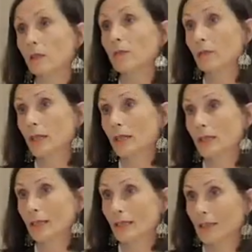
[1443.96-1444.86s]

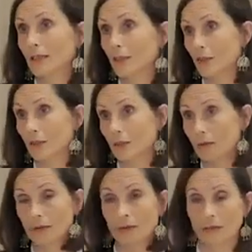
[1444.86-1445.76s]
eco-friendly
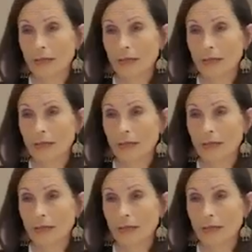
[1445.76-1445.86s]
digital